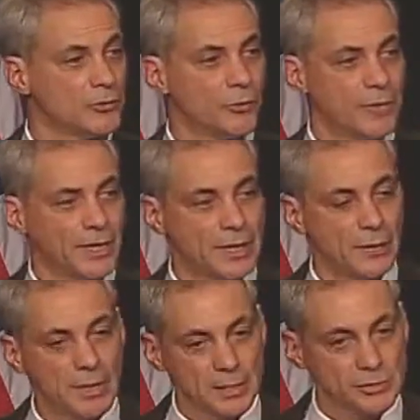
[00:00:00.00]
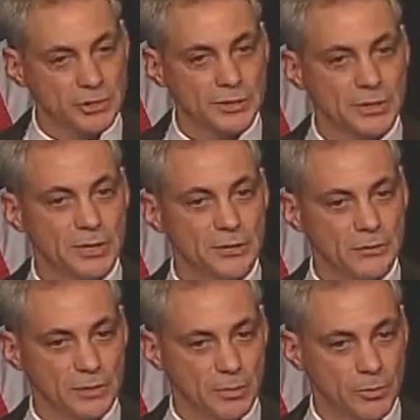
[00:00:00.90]
they're an economic engine in
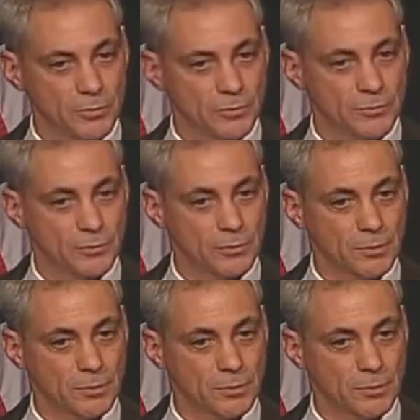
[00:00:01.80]
those neighborhoods.